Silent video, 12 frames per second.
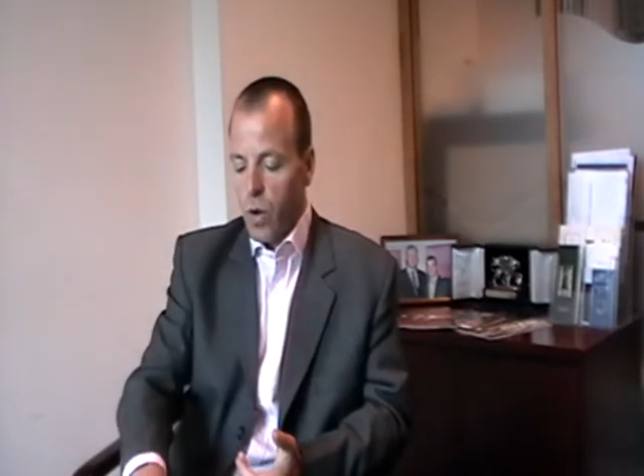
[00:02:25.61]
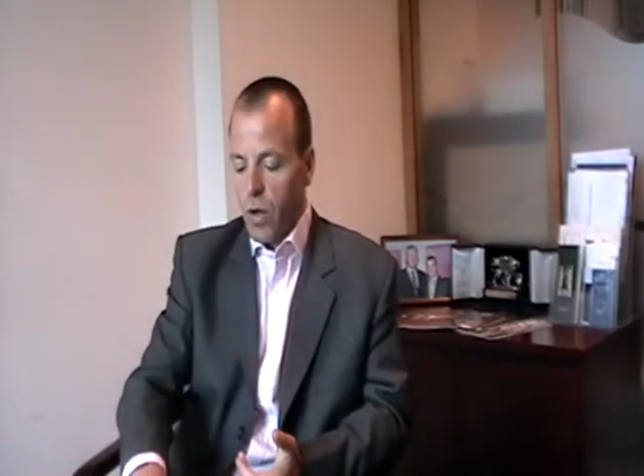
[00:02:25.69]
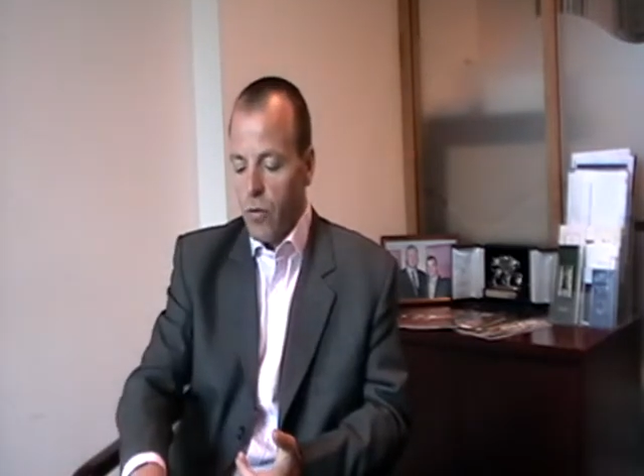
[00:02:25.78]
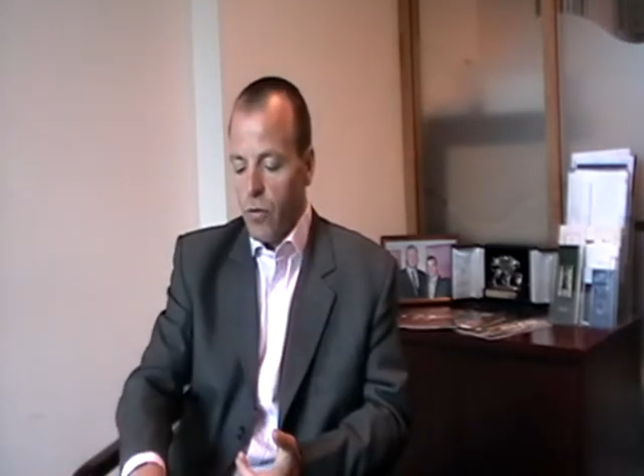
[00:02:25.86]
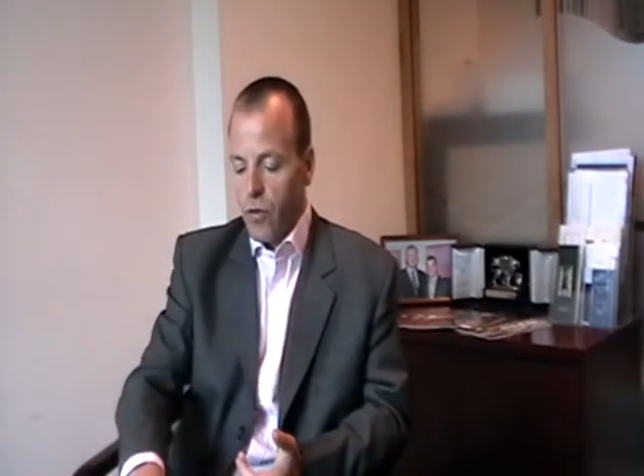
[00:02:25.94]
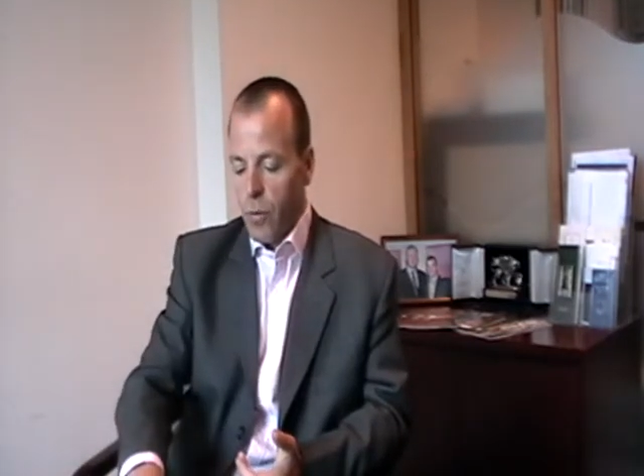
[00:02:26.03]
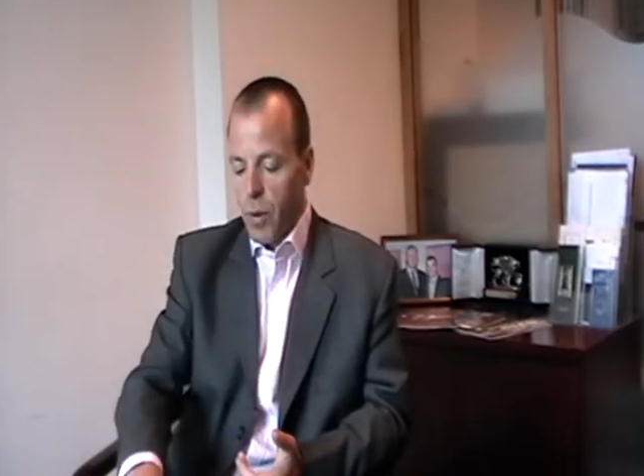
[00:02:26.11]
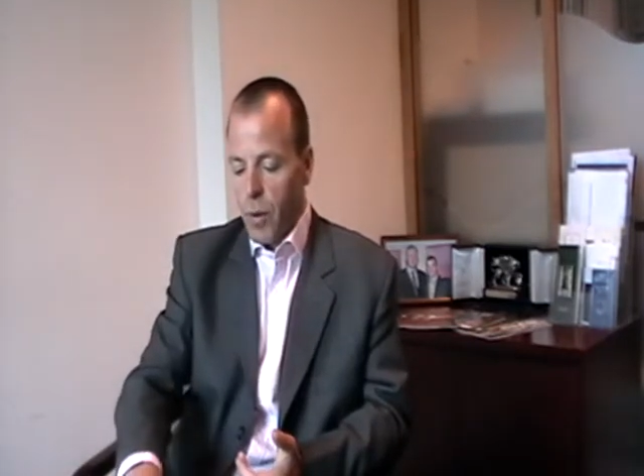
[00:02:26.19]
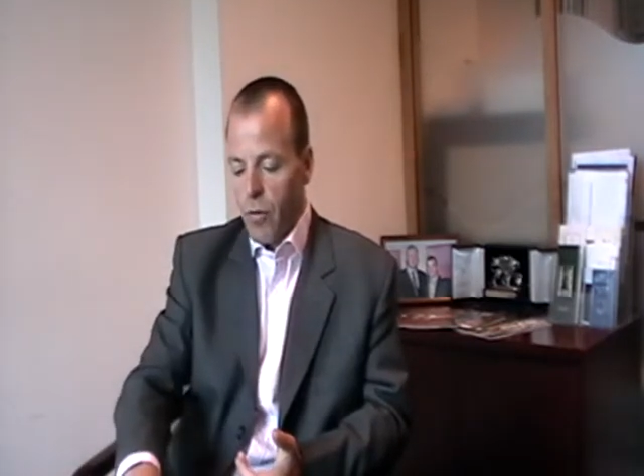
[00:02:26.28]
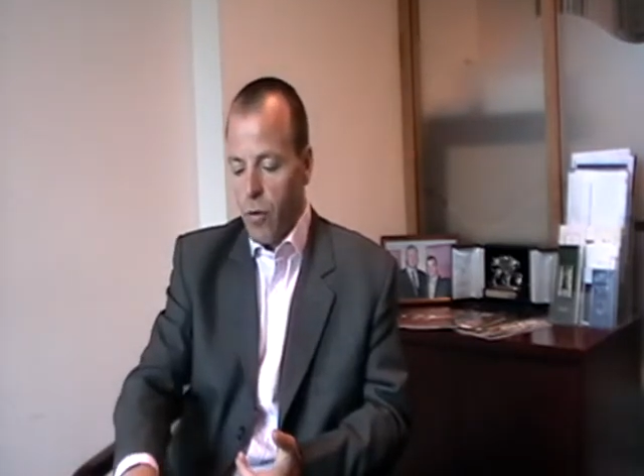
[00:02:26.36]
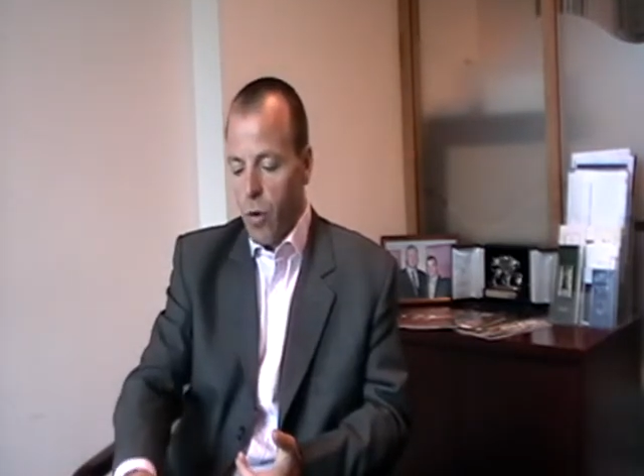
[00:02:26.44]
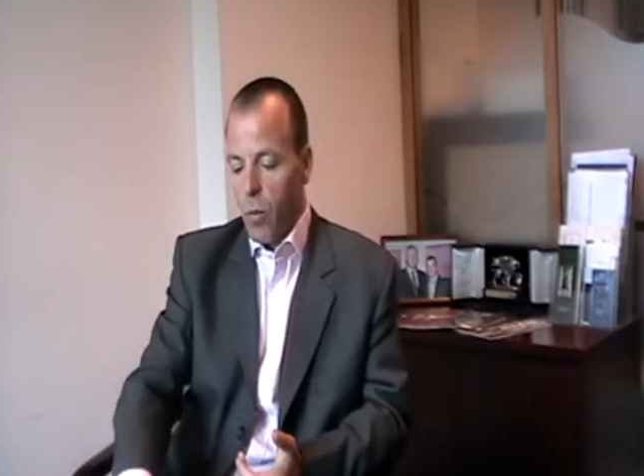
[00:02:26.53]
if something
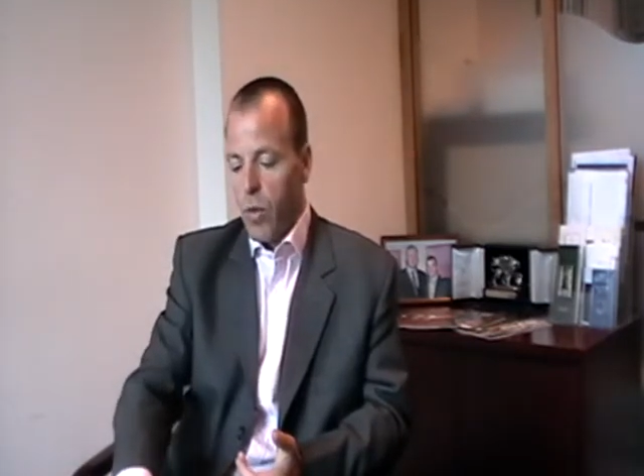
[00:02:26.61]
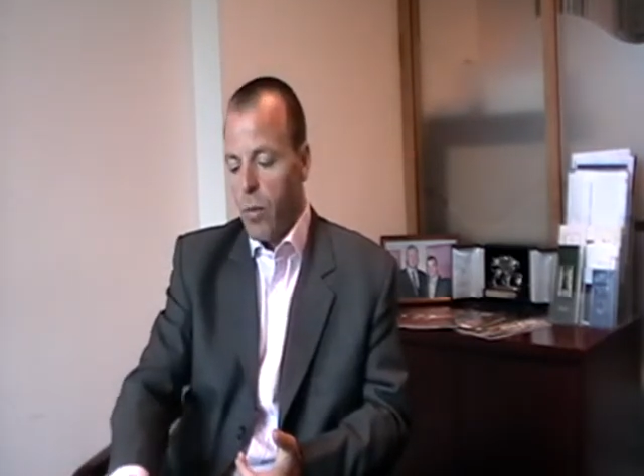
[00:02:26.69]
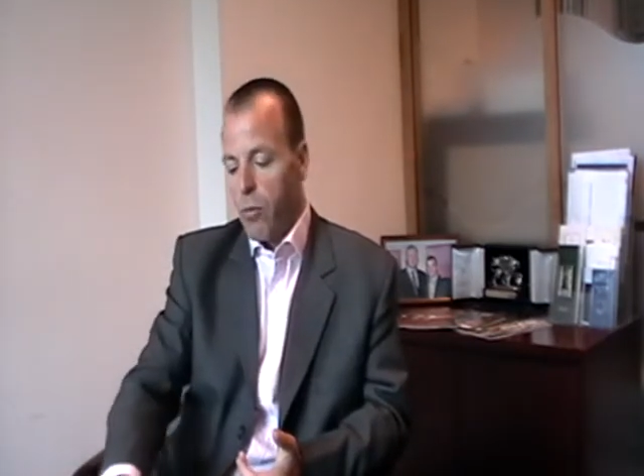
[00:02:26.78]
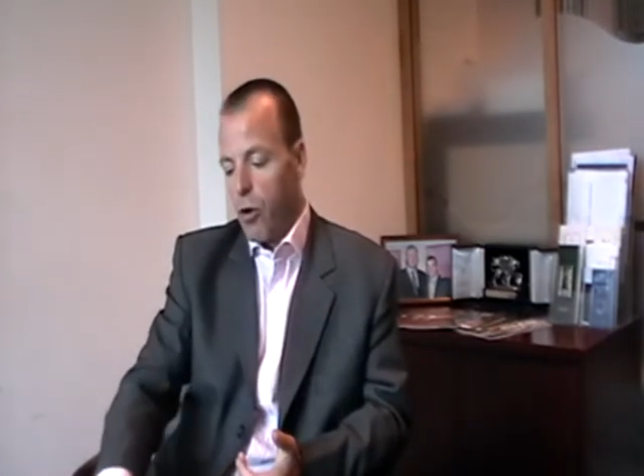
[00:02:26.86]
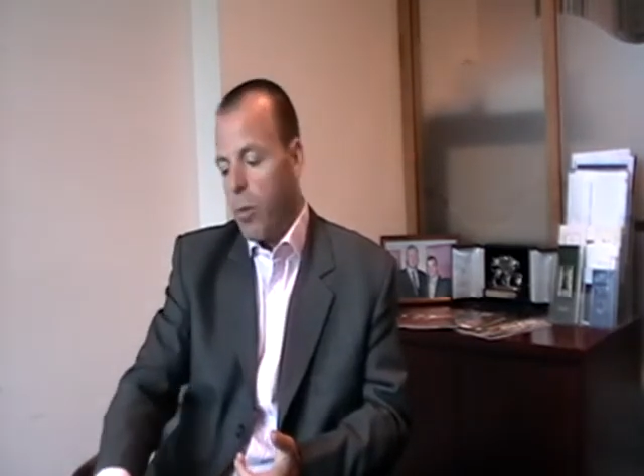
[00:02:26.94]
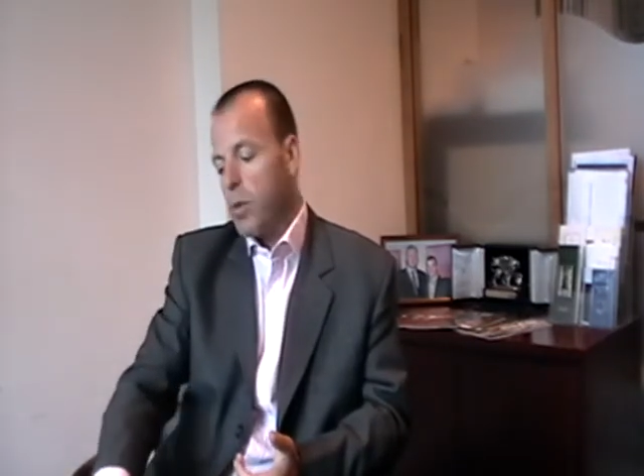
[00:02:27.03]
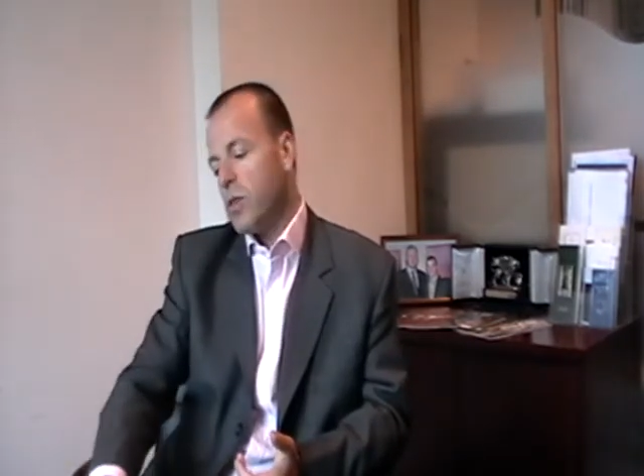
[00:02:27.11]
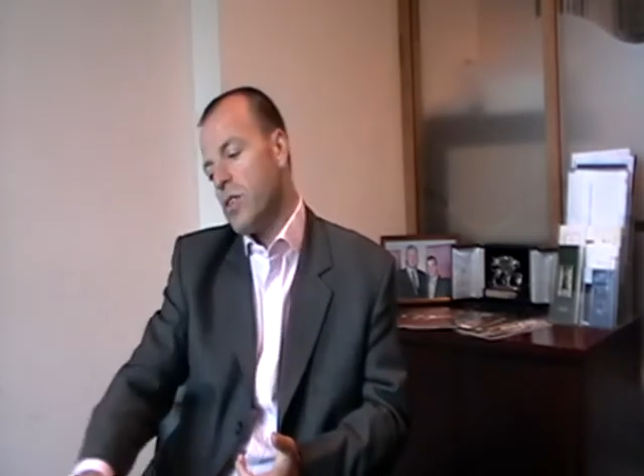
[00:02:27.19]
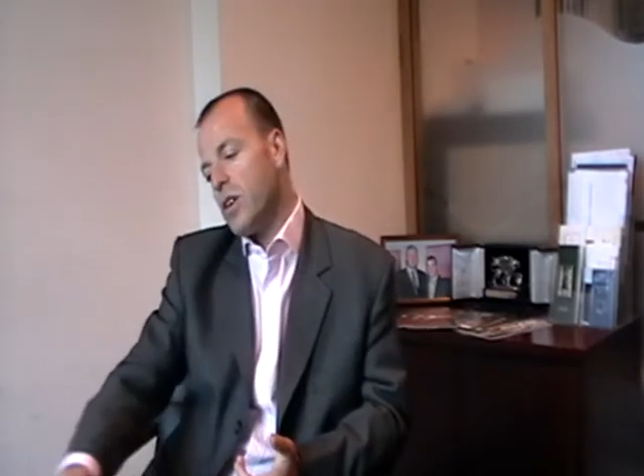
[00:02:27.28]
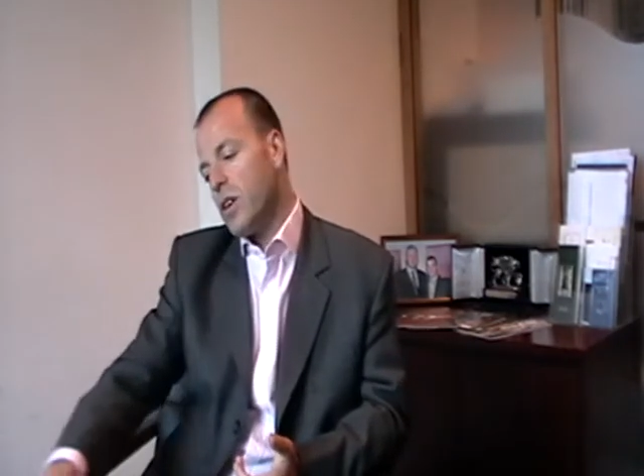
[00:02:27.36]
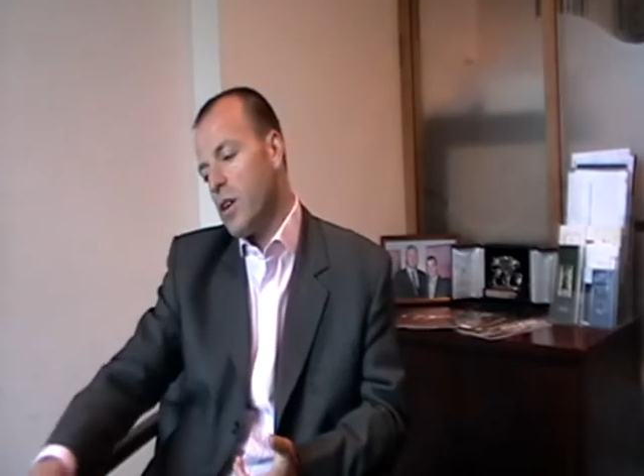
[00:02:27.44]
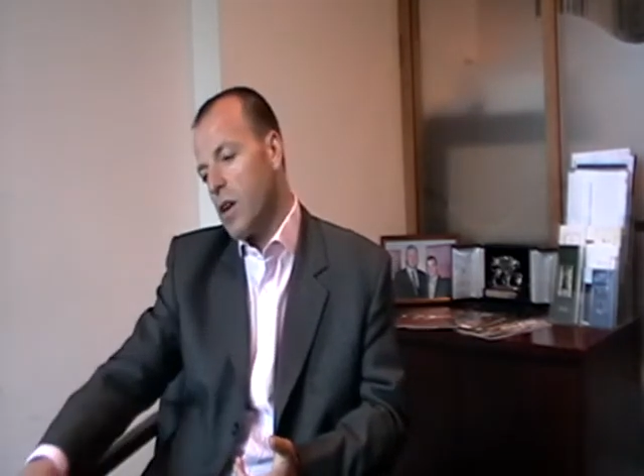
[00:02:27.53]
went wrong with the property